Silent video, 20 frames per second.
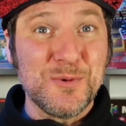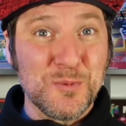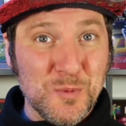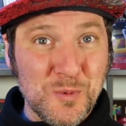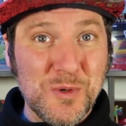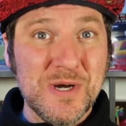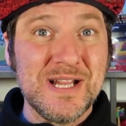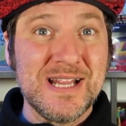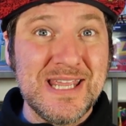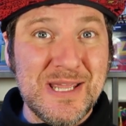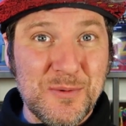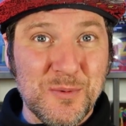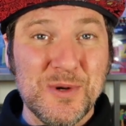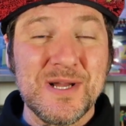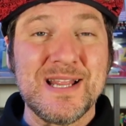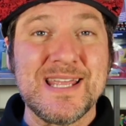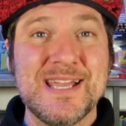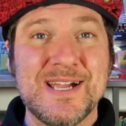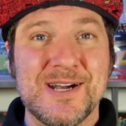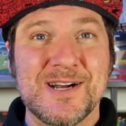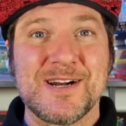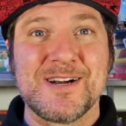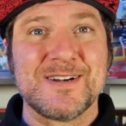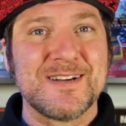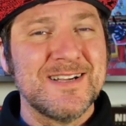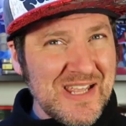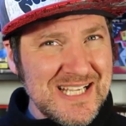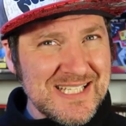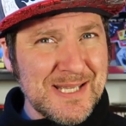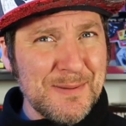really, really hard.
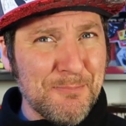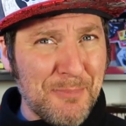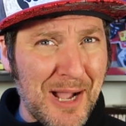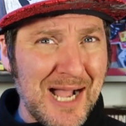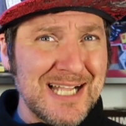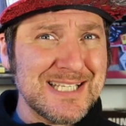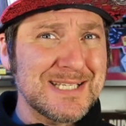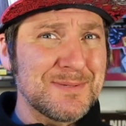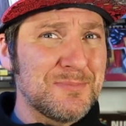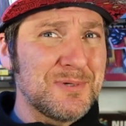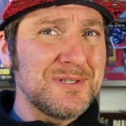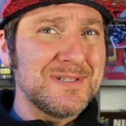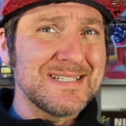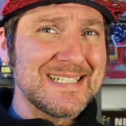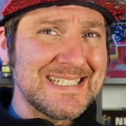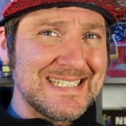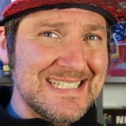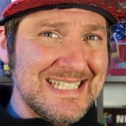Is it possible?